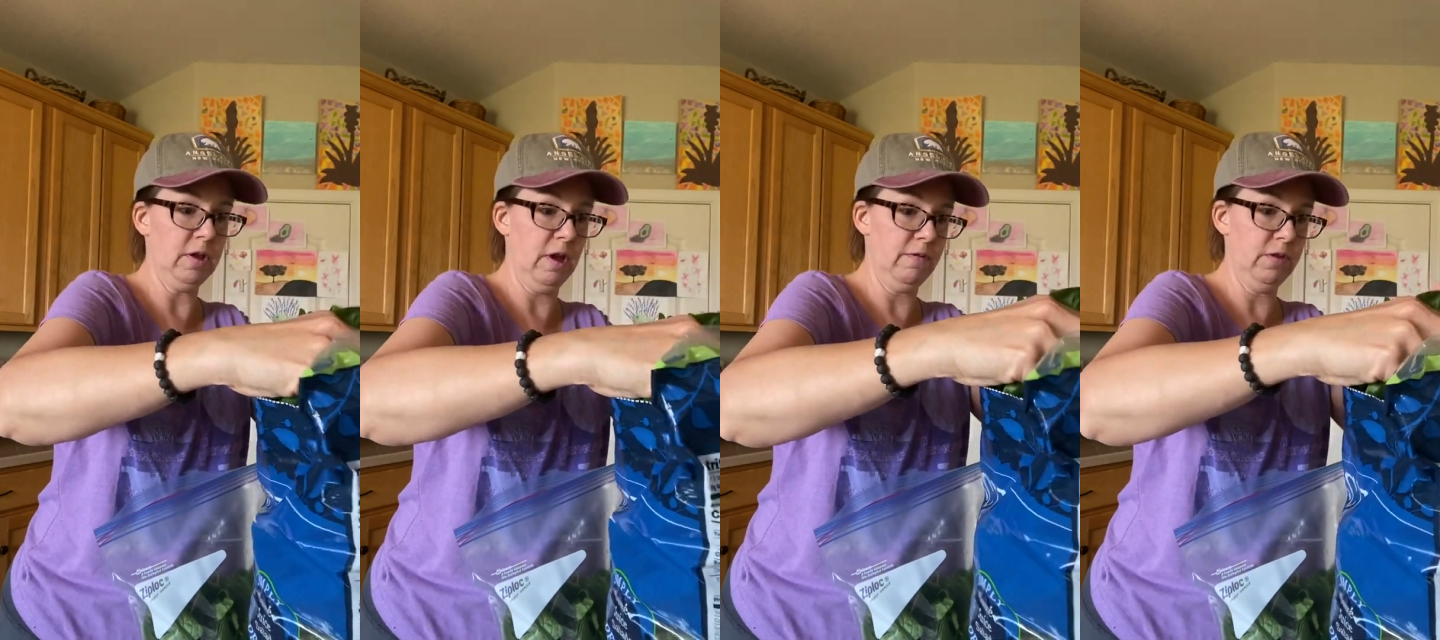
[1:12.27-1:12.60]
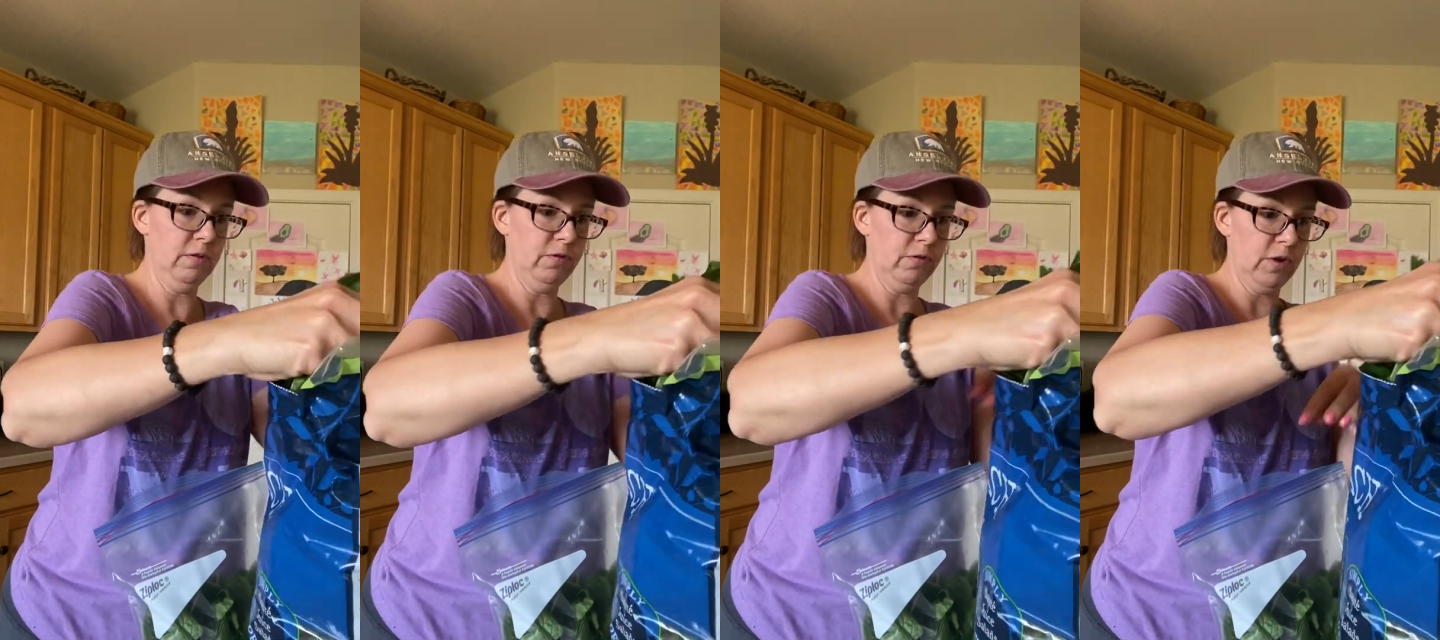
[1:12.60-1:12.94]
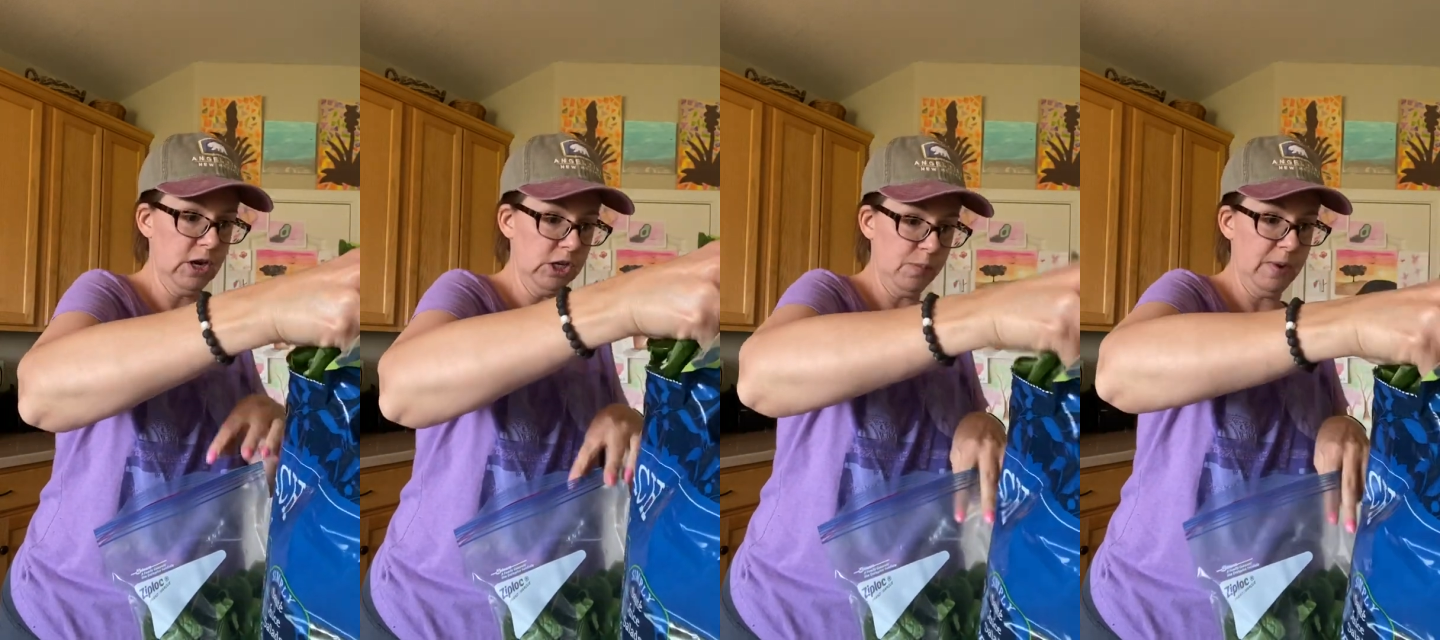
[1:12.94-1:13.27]
of the
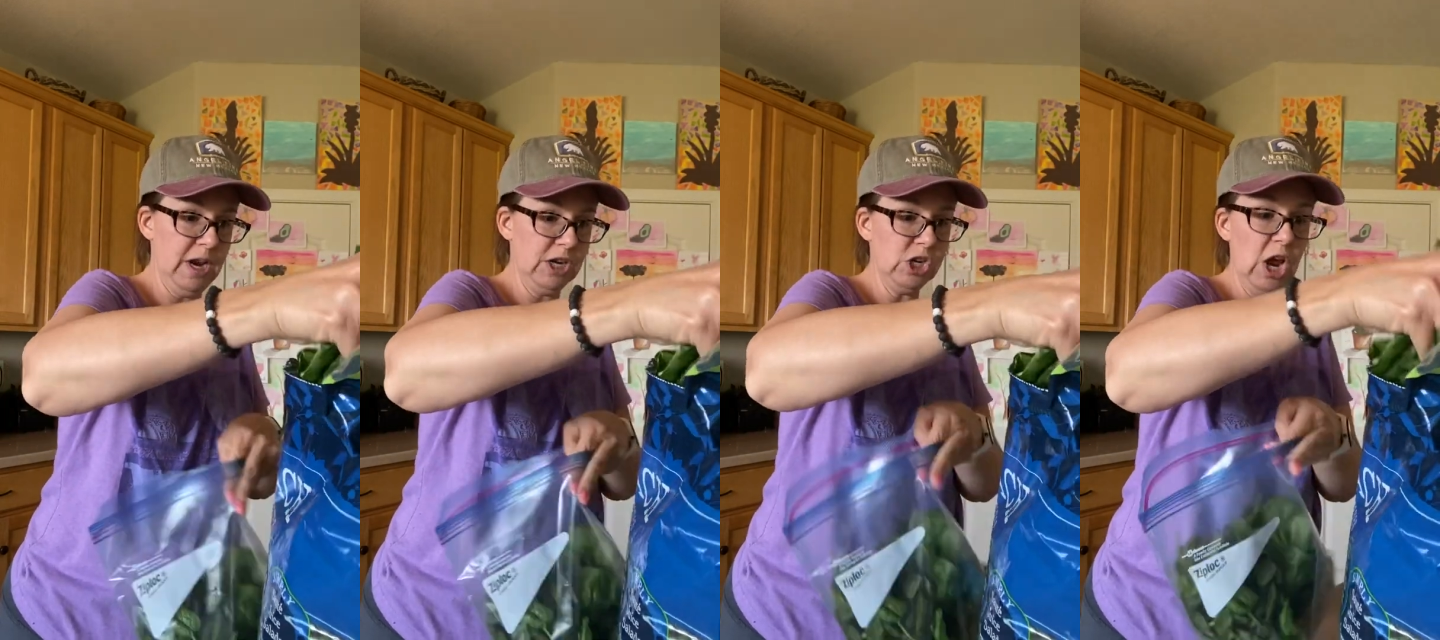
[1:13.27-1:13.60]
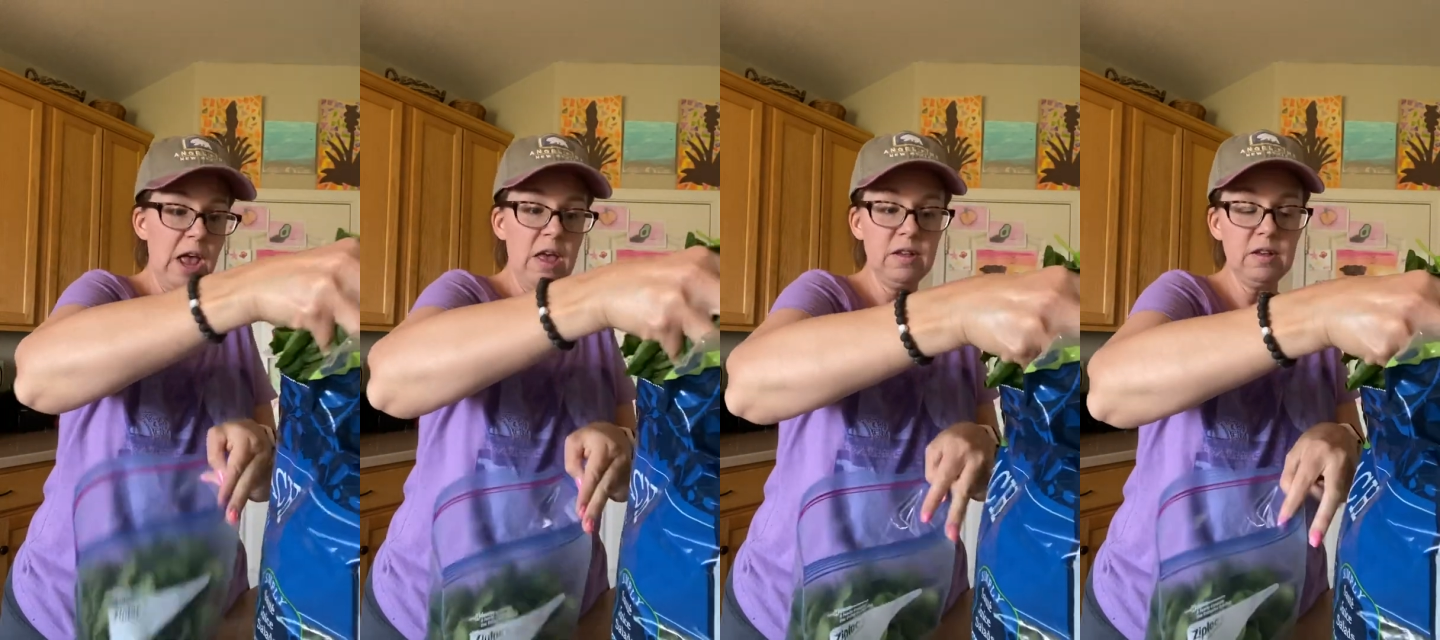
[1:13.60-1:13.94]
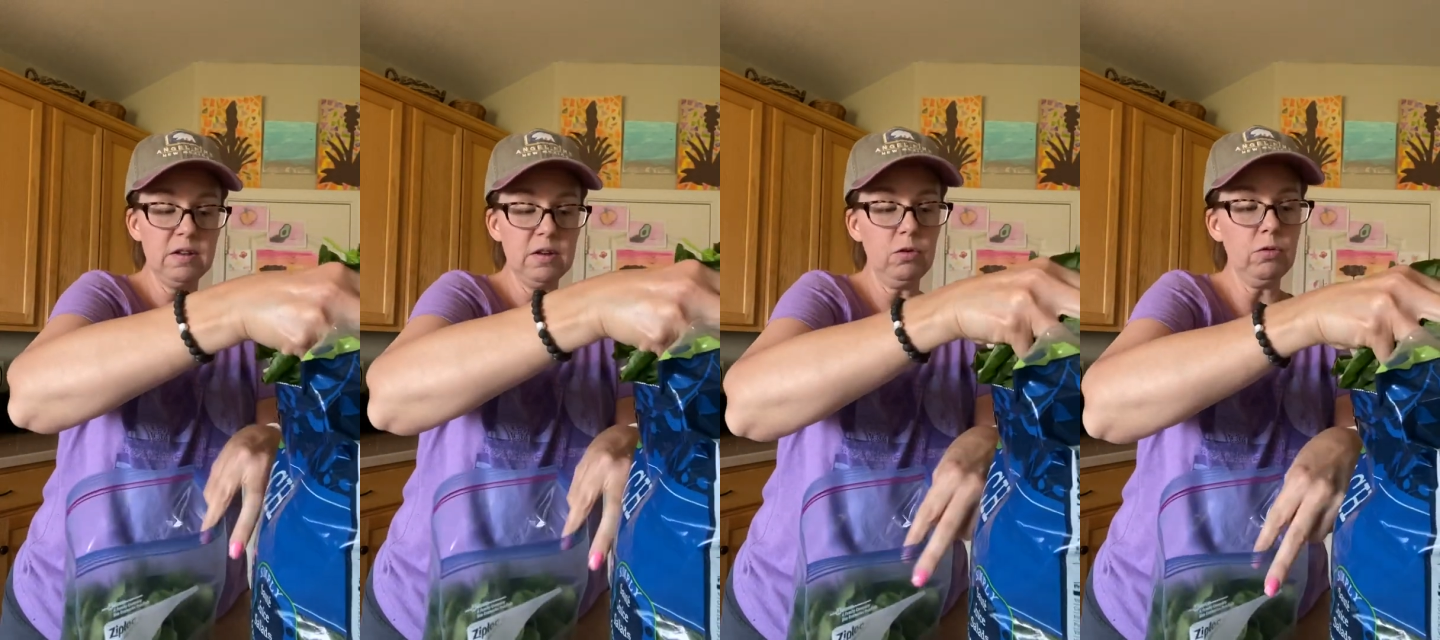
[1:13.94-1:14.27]
fresh spinach. This
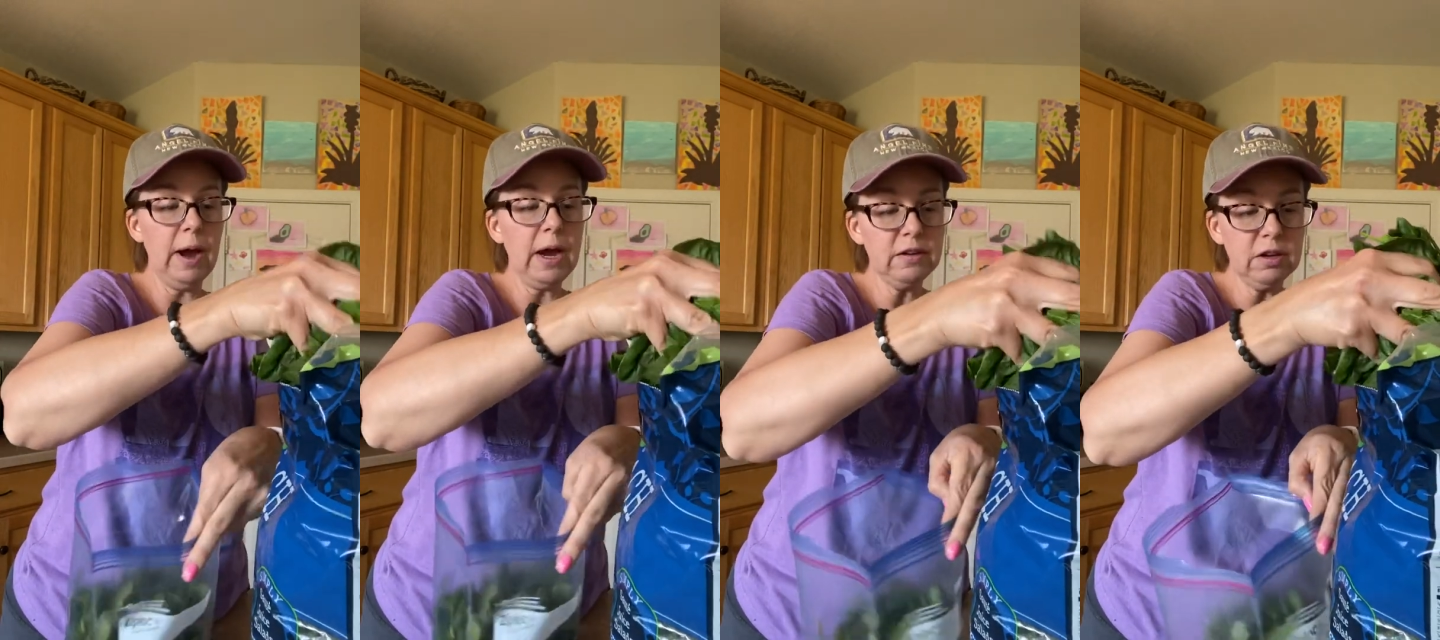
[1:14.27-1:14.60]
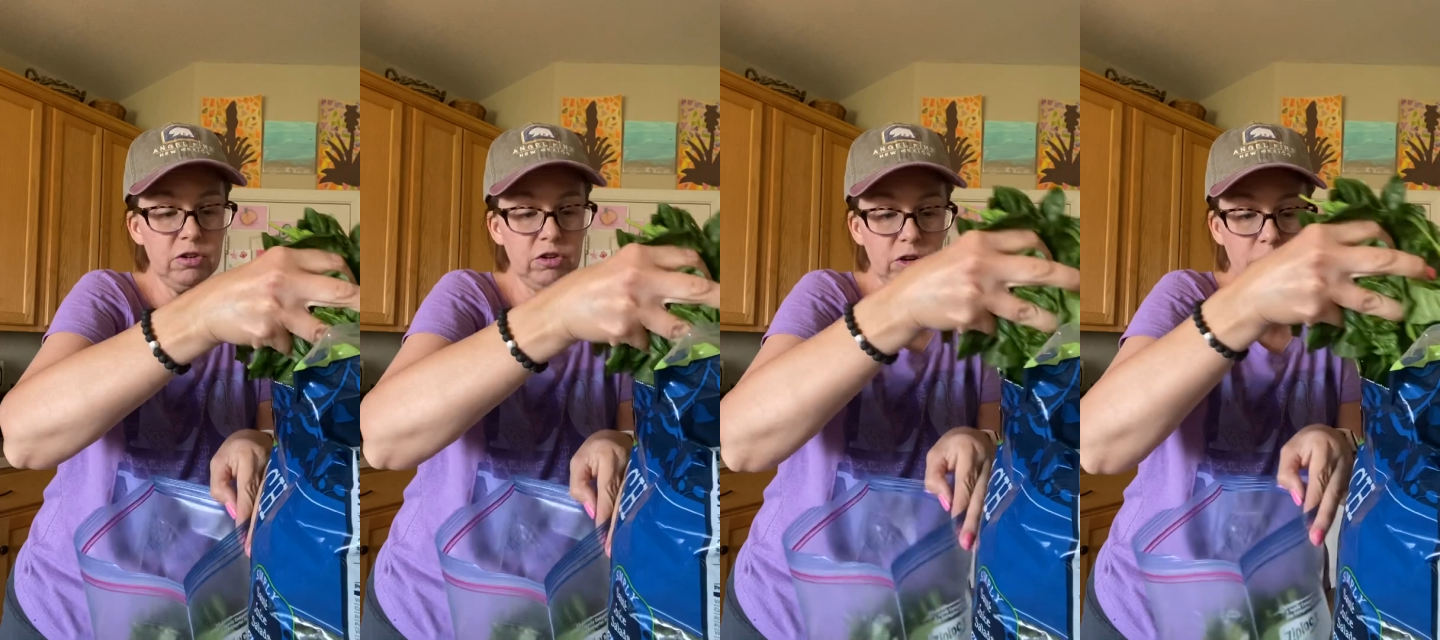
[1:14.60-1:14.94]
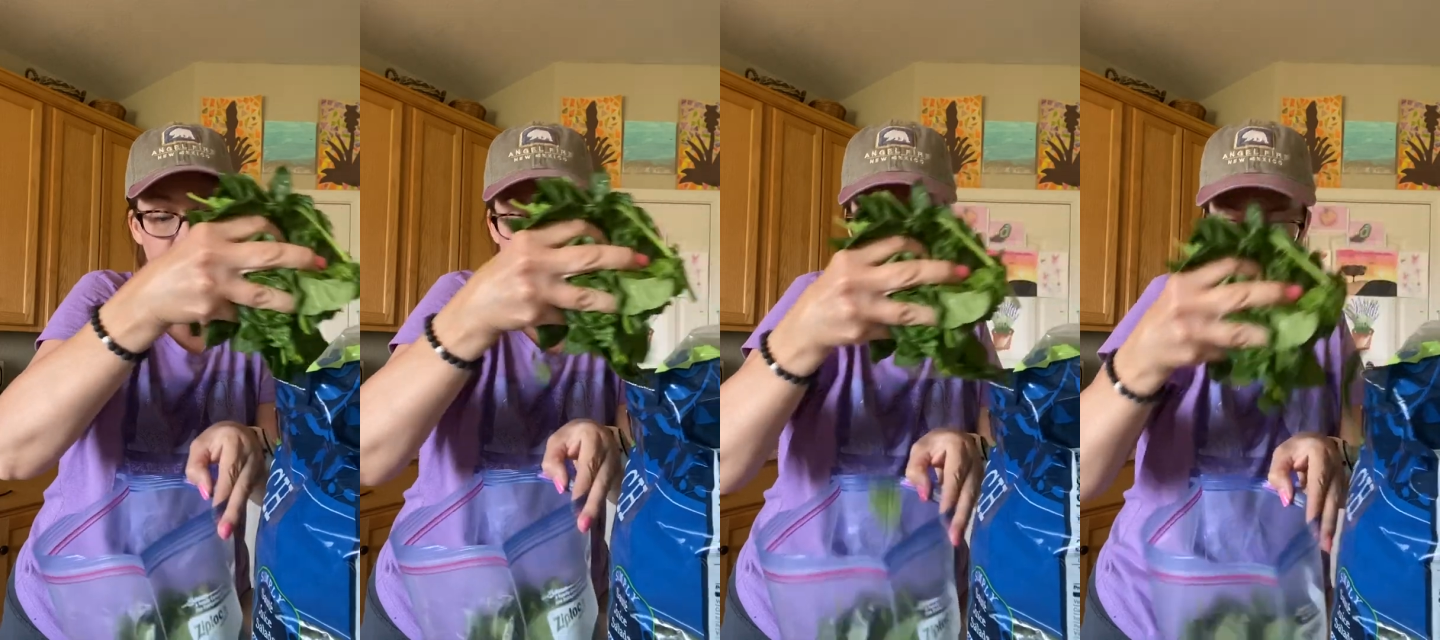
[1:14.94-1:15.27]
is a great to do